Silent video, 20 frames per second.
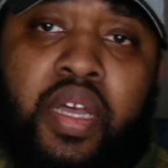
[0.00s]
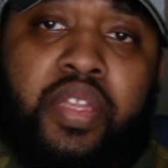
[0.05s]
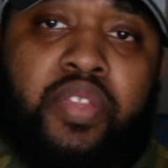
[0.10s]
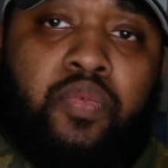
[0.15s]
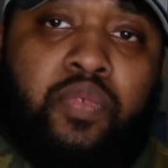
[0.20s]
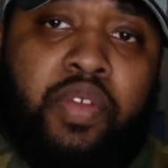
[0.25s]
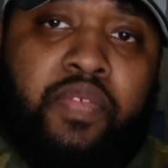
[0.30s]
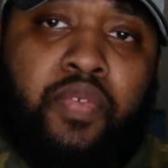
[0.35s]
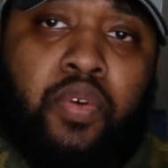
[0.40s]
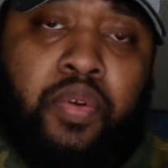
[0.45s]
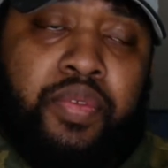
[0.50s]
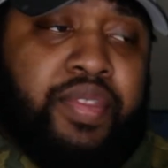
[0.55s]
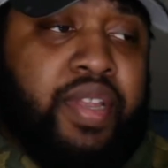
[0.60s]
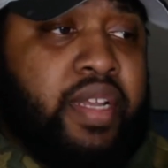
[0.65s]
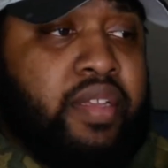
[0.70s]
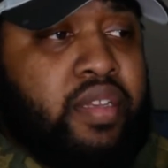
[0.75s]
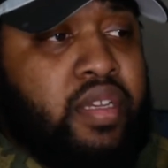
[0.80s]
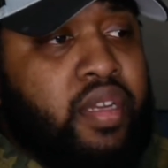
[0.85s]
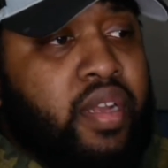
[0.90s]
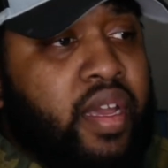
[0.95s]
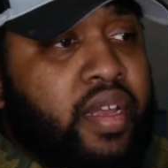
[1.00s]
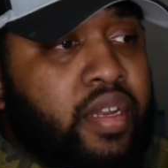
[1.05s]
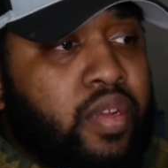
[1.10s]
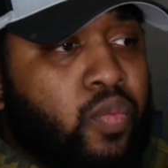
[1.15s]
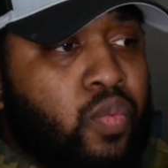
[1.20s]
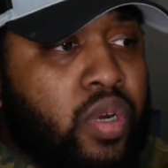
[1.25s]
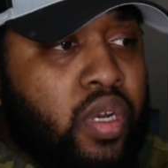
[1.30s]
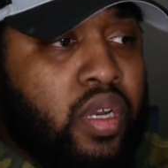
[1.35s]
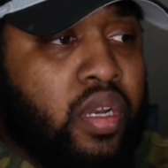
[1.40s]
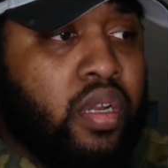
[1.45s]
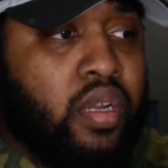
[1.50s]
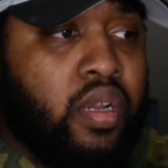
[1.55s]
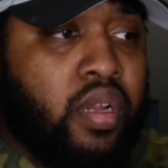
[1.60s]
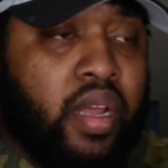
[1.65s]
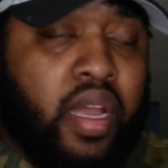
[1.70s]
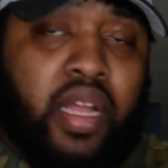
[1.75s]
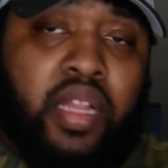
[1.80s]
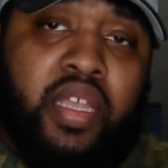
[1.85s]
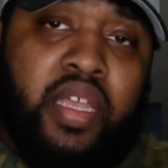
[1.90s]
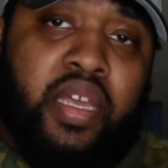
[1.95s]
24th, 1991,
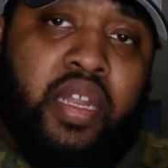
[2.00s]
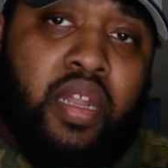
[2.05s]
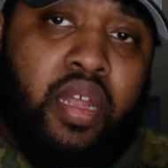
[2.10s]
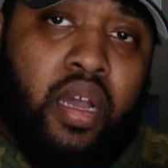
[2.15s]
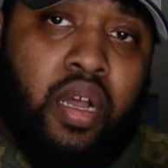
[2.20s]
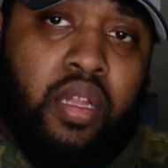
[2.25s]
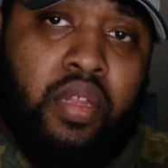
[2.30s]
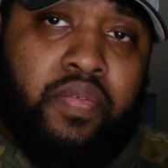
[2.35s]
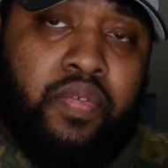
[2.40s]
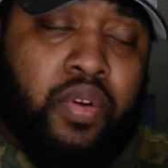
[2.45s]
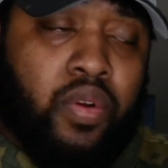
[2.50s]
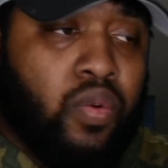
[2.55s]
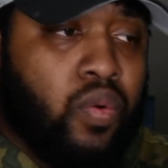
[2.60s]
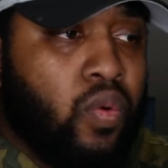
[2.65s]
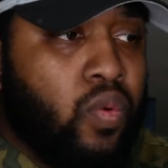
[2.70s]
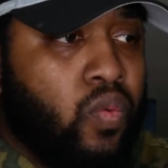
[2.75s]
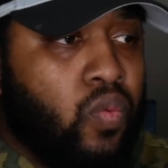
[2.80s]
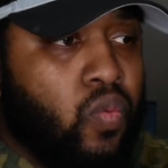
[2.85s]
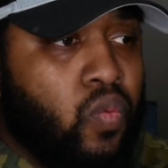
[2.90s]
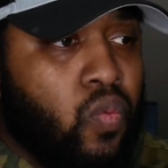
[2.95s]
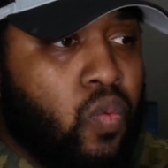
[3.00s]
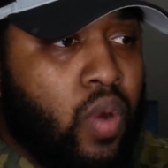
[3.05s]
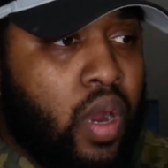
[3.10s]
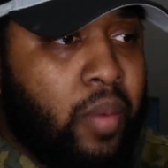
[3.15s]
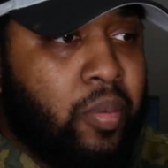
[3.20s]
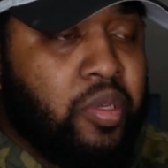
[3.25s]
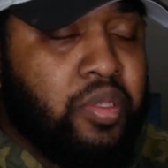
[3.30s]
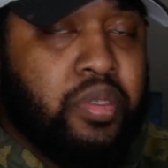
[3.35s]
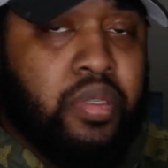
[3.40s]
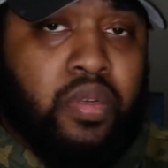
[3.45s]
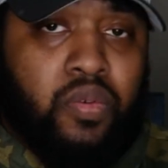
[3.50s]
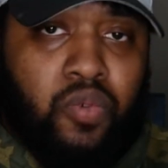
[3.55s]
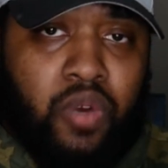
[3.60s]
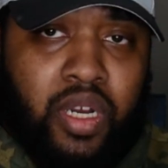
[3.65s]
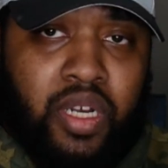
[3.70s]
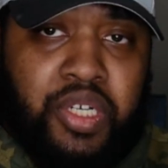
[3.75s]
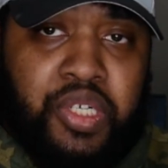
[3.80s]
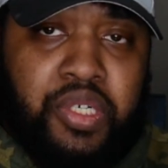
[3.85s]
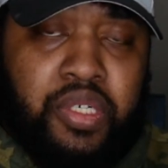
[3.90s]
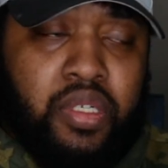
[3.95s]
Elliot Oliver Robertson
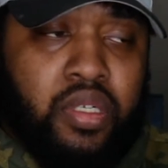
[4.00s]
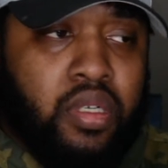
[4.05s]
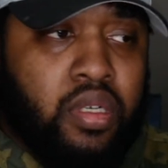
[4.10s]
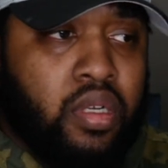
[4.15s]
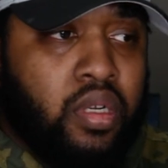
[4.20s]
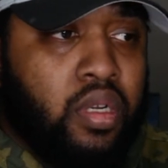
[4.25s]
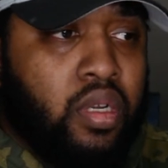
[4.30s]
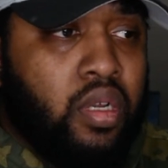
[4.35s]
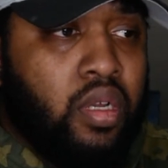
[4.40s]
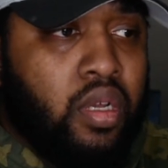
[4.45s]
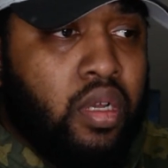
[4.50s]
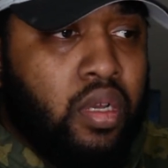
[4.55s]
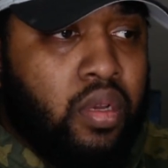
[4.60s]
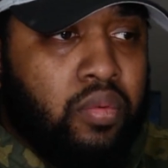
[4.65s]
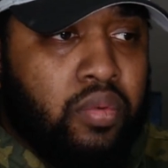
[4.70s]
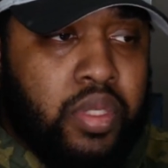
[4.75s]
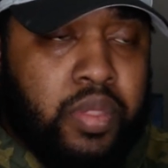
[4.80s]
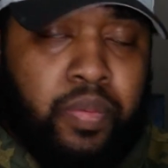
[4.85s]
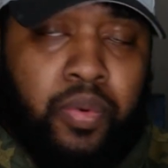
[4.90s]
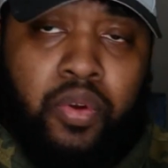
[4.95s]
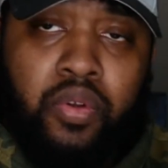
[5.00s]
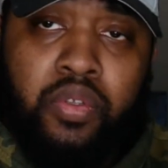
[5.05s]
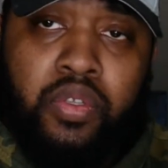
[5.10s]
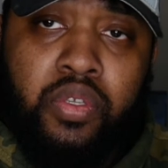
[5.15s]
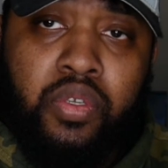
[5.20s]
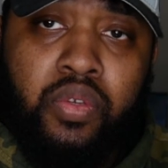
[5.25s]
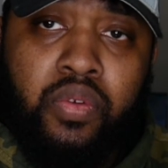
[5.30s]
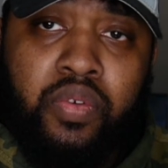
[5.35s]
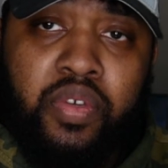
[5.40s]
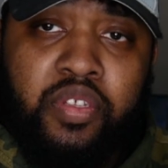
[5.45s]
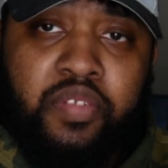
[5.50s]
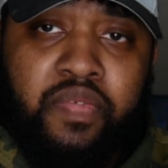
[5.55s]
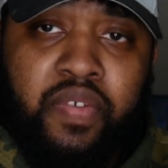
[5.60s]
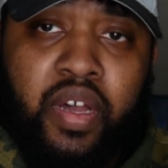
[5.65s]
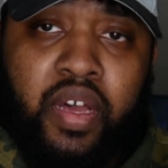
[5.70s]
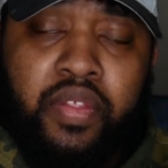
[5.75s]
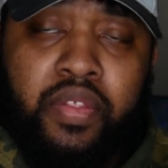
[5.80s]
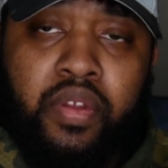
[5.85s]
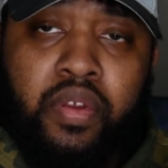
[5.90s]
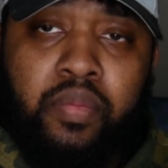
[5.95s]
Rodger was born to his
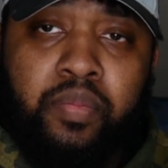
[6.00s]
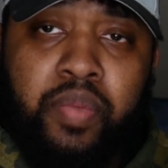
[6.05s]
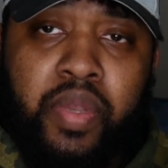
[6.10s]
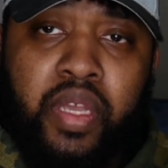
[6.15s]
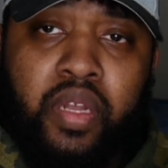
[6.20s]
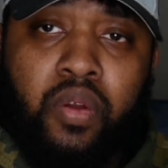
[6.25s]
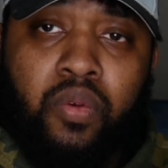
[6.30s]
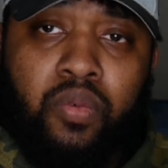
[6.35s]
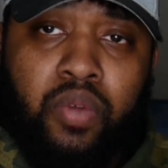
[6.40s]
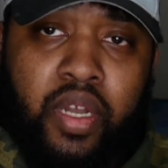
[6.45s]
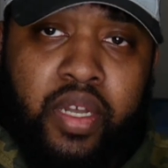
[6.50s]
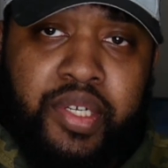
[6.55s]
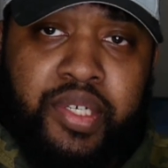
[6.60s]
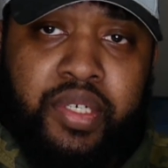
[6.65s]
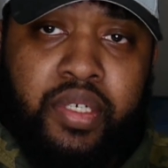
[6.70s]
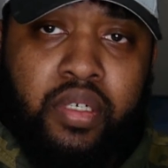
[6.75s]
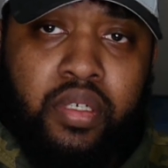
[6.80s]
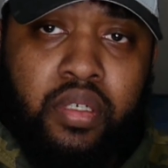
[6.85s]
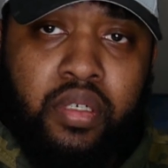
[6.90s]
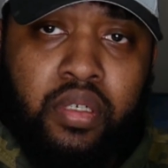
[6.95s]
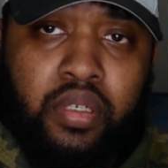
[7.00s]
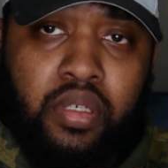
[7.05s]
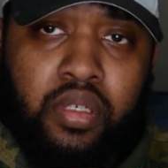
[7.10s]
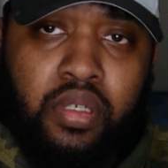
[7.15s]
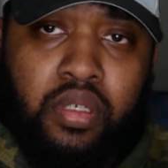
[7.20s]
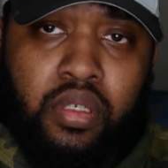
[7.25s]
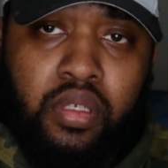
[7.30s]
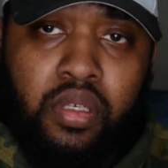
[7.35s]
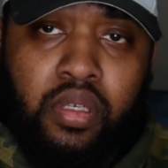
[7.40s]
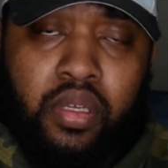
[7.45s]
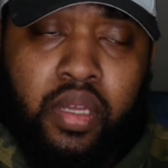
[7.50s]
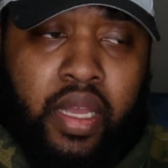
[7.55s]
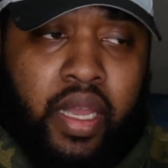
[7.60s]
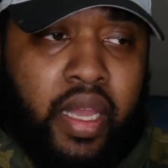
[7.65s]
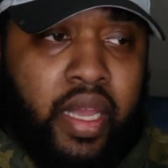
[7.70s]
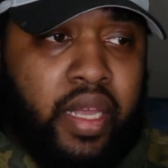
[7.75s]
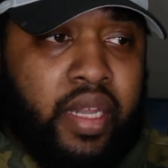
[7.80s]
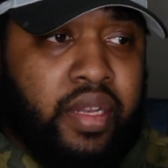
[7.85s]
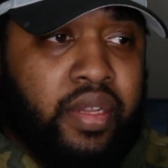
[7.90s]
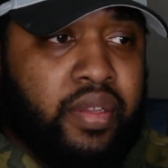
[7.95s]
father, Peter Rodger,
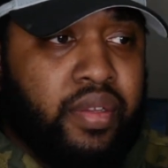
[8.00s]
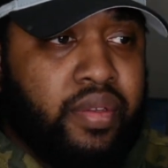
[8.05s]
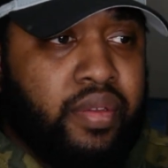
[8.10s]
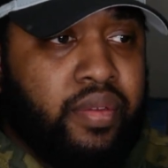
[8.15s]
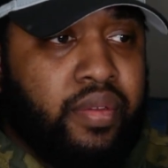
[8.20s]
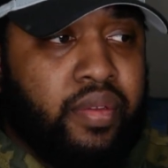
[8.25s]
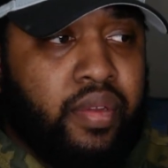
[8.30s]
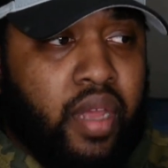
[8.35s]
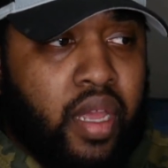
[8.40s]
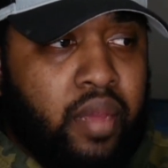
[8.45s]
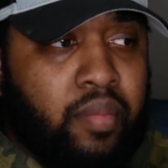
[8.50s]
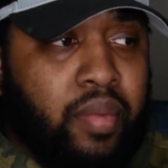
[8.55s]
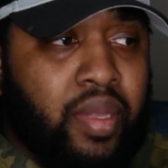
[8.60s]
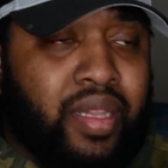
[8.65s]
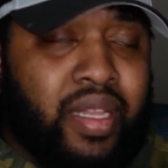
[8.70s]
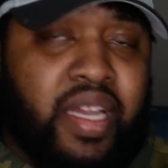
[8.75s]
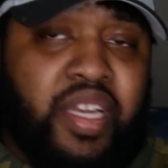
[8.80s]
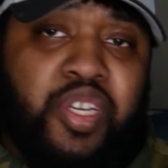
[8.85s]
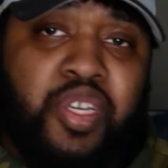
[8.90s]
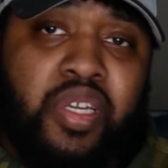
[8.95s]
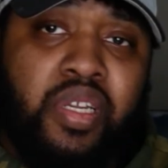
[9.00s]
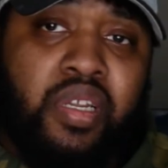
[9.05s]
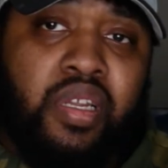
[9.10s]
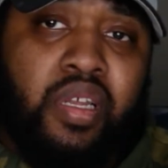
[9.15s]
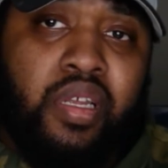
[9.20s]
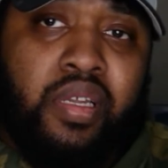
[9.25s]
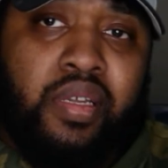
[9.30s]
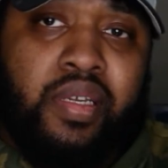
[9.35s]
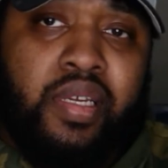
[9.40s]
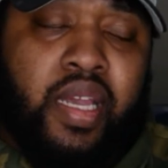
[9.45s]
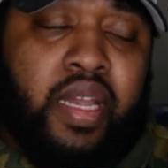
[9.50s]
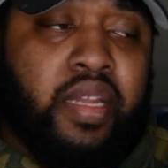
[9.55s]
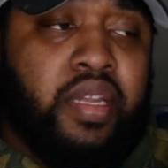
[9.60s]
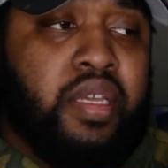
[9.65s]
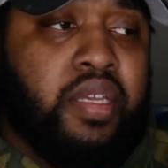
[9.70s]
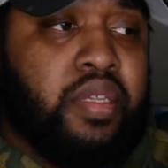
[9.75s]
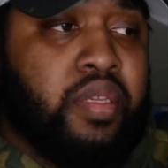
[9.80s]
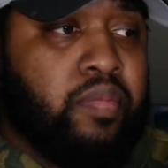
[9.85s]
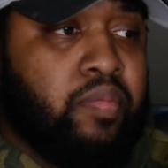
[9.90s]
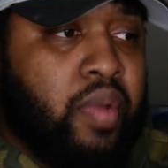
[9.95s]
and a Malaysian
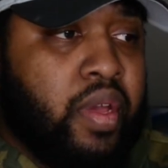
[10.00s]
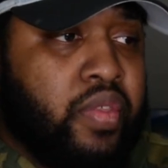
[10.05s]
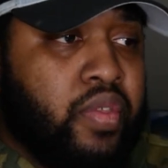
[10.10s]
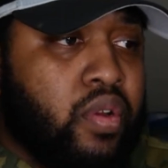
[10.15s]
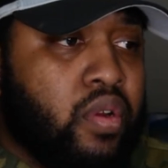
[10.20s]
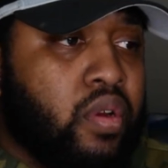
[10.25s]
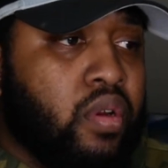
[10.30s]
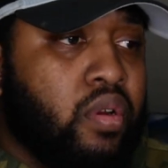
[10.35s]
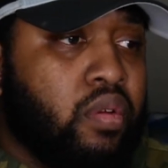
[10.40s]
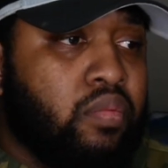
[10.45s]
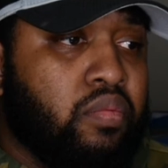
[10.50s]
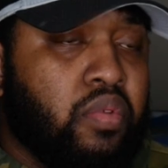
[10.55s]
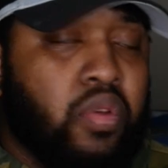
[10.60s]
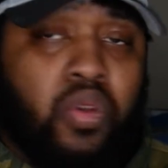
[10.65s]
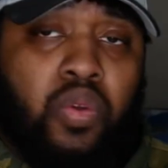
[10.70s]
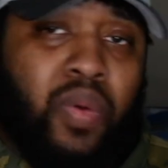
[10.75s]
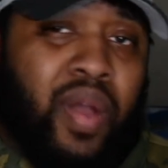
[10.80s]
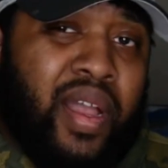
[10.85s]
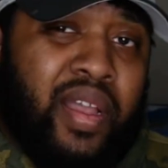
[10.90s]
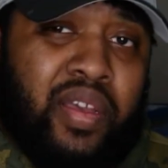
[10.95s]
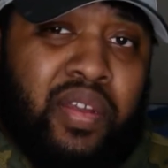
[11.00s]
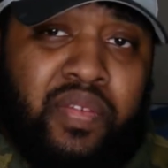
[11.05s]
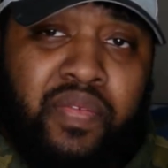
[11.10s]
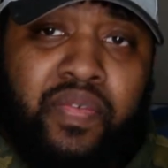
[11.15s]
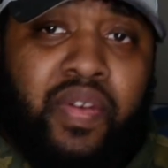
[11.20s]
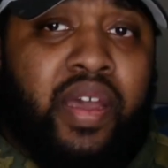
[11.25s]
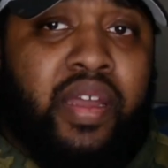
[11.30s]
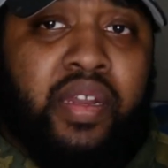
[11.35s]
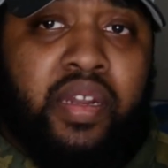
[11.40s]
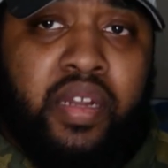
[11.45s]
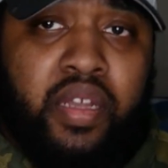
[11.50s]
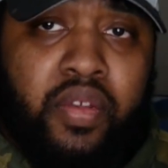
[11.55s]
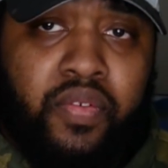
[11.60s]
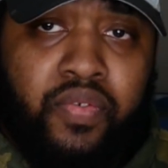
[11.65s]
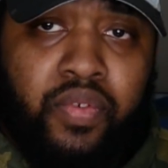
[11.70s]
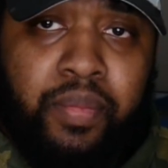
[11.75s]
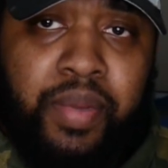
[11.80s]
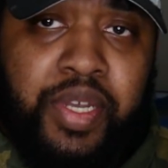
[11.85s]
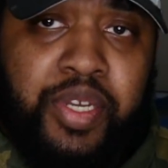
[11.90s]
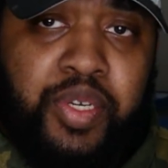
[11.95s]
Chinese mother who I couldn't find any
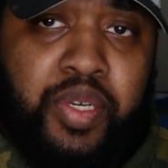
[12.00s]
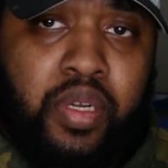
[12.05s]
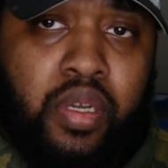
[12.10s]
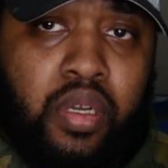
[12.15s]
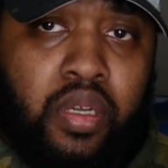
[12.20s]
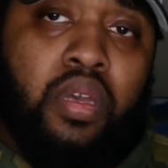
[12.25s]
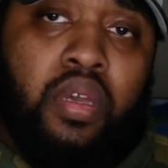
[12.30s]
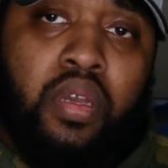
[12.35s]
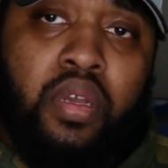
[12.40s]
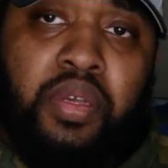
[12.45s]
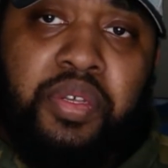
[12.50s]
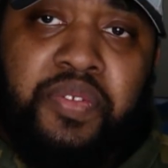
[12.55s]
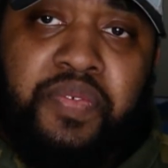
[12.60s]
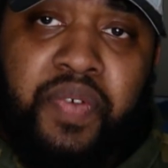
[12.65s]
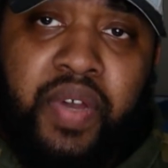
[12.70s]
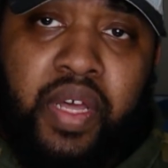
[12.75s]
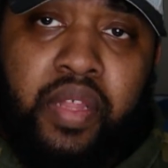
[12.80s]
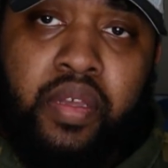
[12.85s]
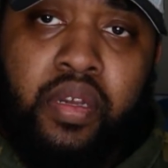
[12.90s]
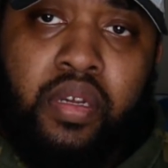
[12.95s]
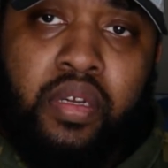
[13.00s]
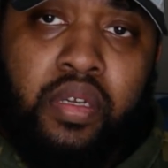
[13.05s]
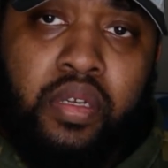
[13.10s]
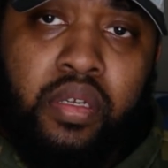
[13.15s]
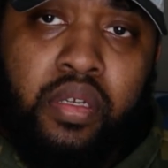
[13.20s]
information on. His father,